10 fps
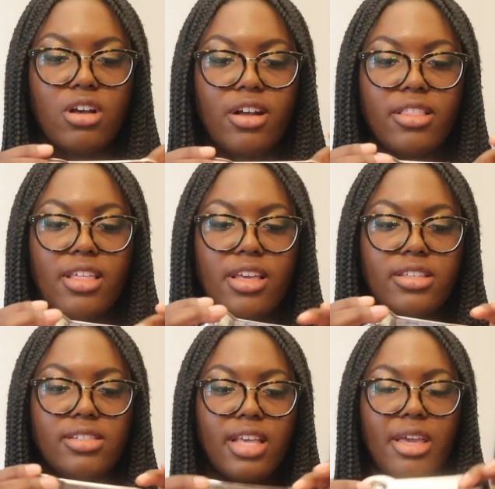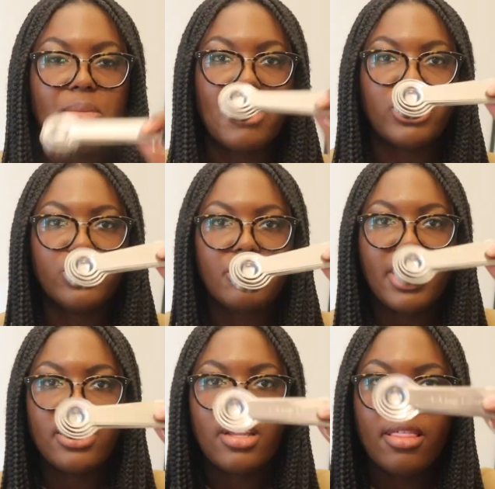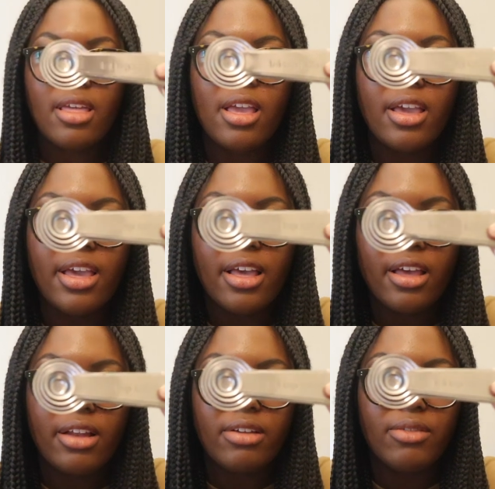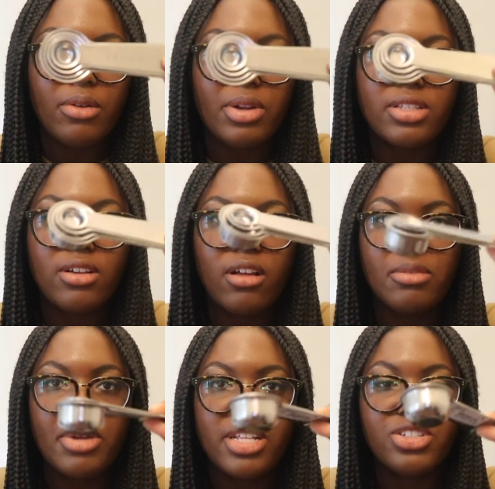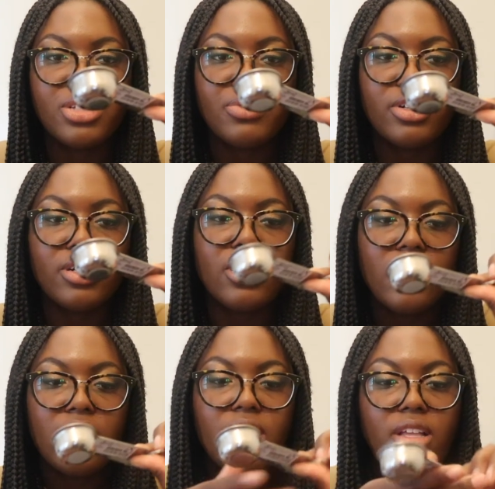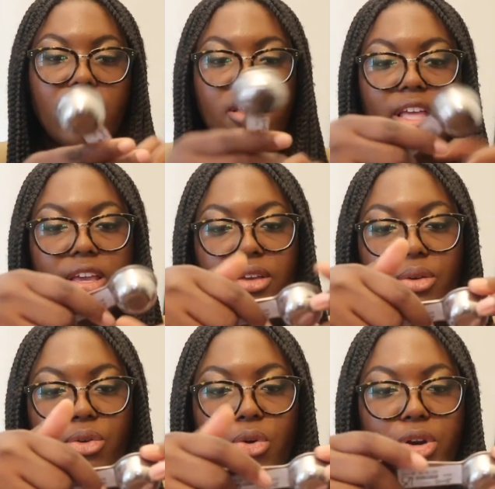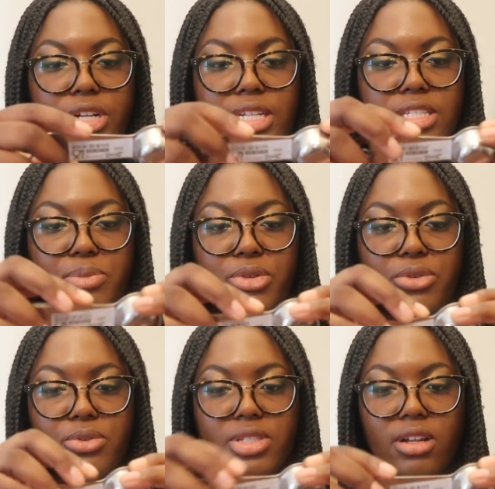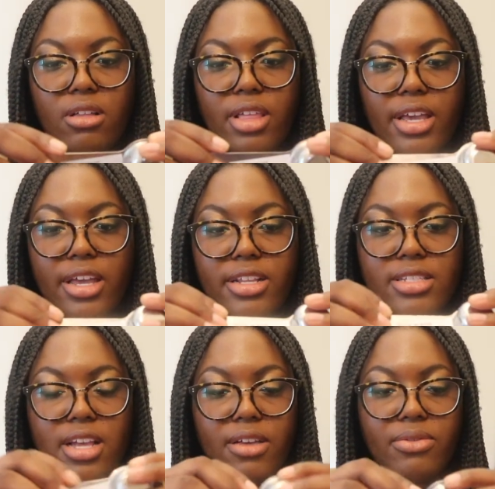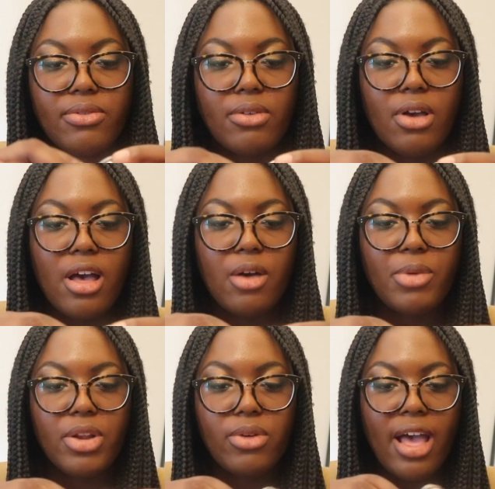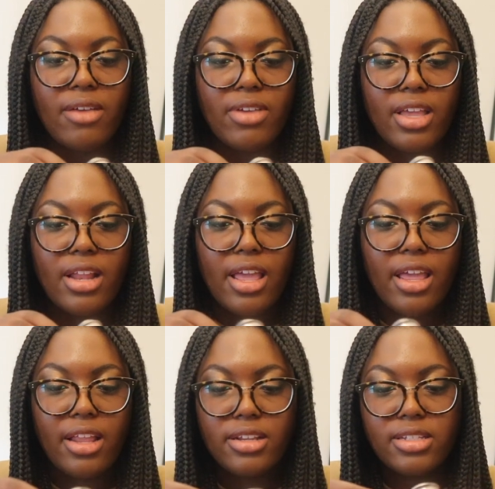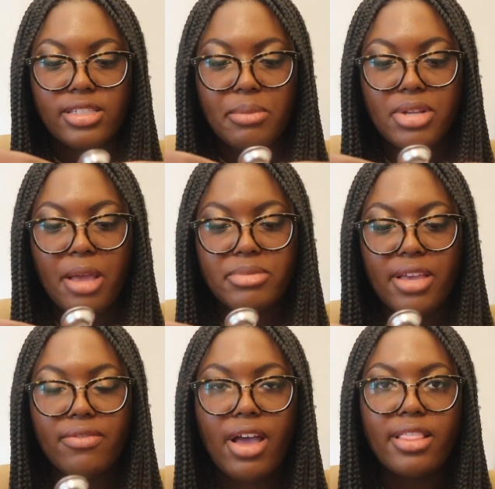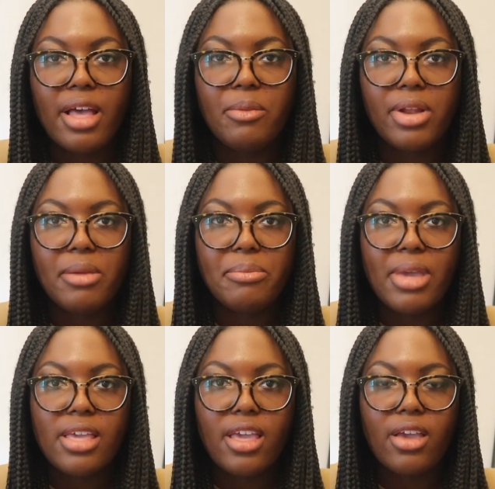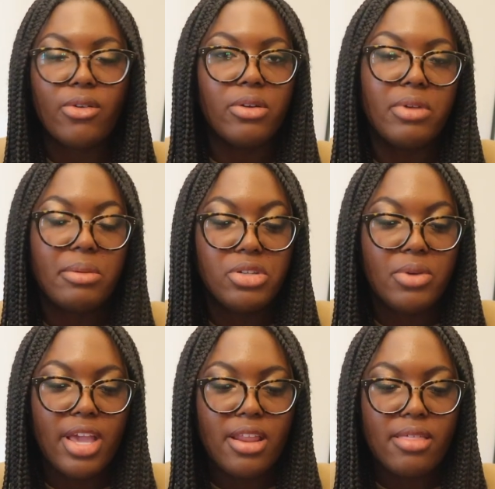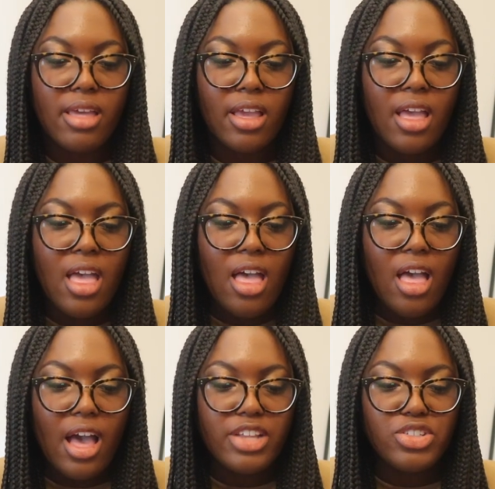got this like measurement thing. I don't even know what it's called, but it's just for like quarter teaspoons and all that kind of stuff. Uh, we don't have it and sometimes I find that when I'm baking or when I'm doing anything, I